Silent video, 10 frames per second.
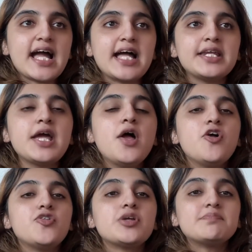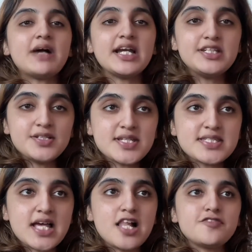and remind
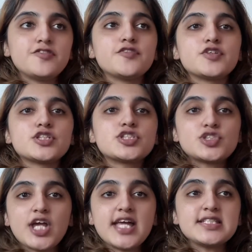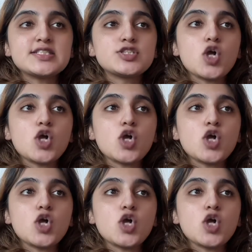yourself of your strengths,